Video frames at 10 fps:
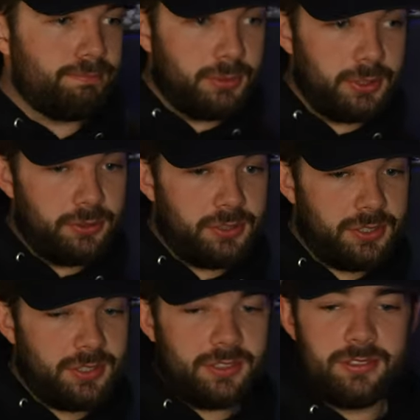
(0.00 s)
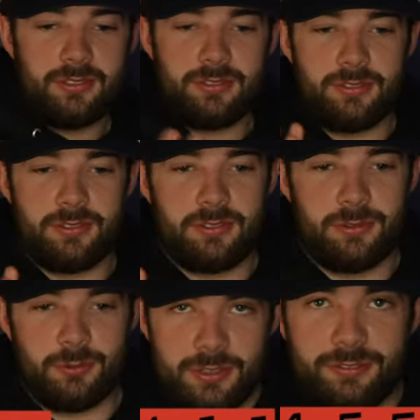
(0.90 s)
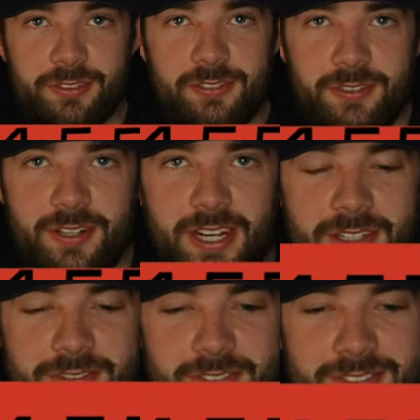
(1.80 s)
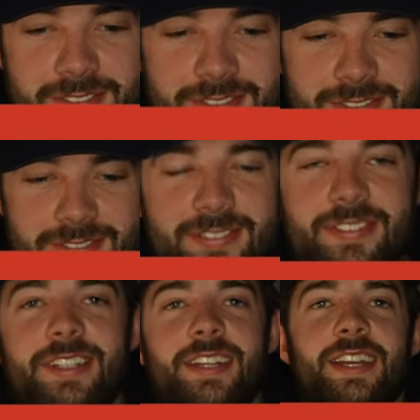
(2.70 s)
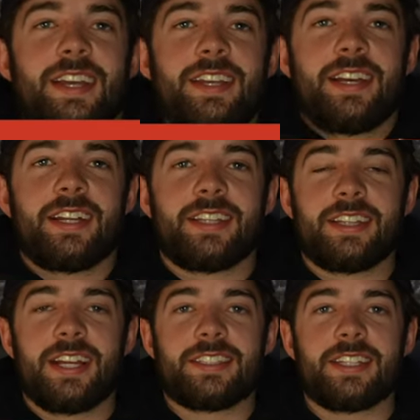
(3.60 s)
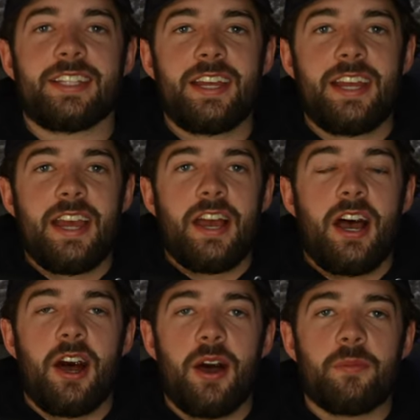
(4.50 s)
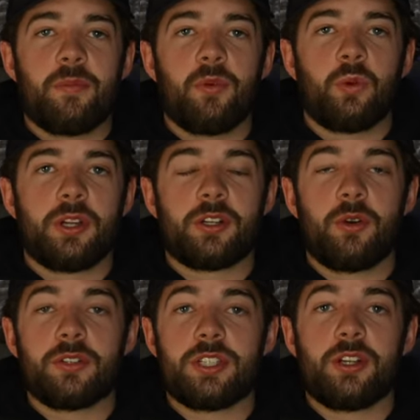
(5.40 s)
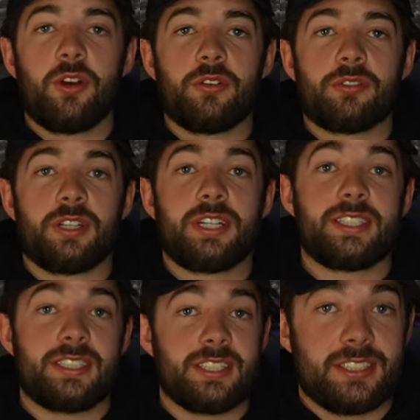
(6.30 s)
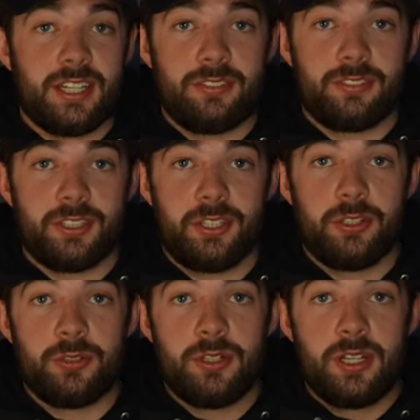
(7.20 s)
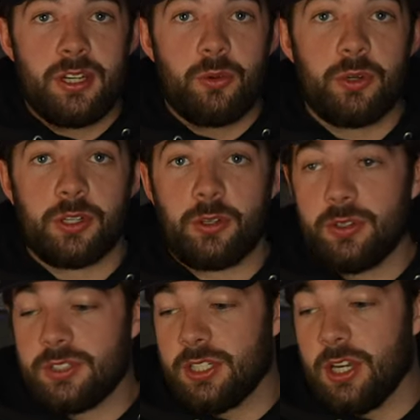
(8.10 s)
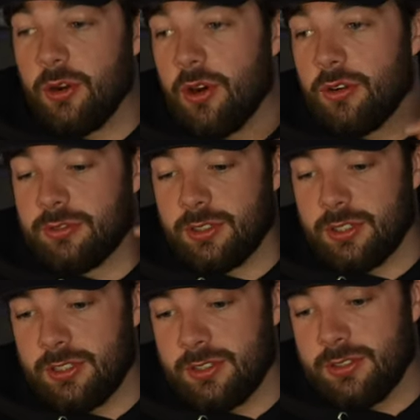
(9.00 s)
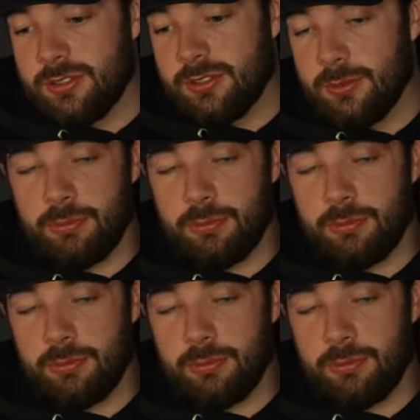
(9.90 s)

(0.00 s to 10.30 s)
Boost one fifty-five. I think that's it. Um, we're going to go over, is sled for you? We're going to go over the